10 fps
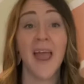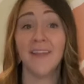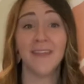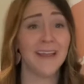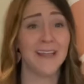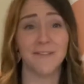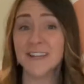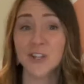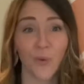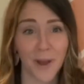And they even
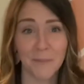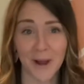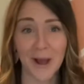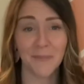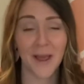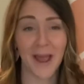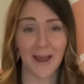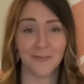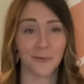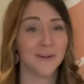swept up
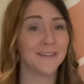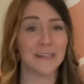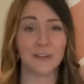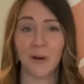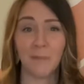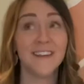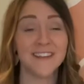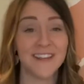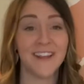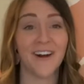afterwards, they swept the
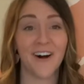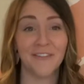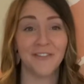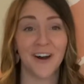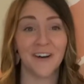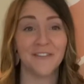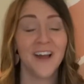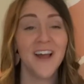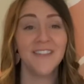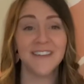tea off of of
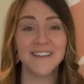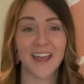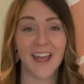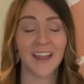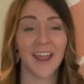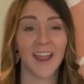the deck.